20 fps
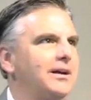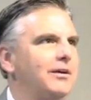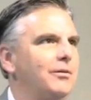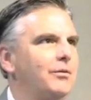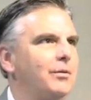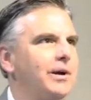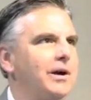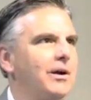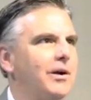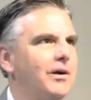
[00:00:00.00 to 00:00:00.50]

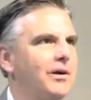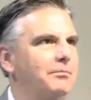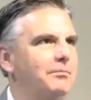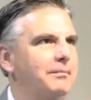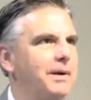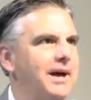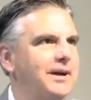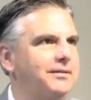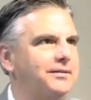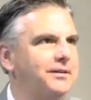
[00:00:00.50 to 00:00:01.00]
we heard
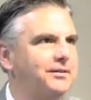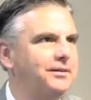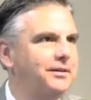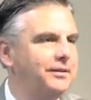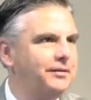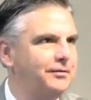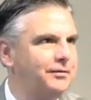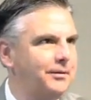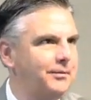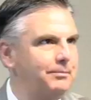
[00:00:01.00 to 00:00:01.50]

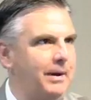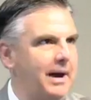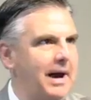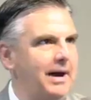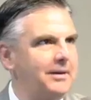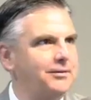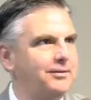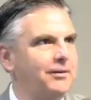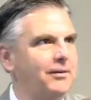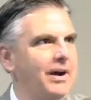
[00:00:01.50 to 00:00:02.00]
messages from
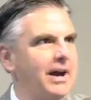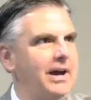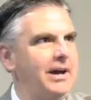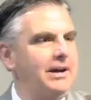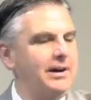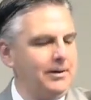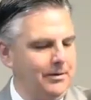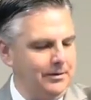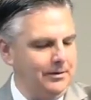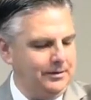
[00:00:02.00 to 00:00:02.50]
Pastor
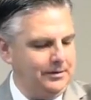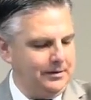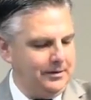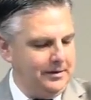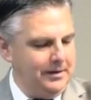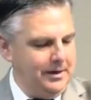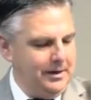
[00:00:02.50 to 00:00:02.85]
Akers,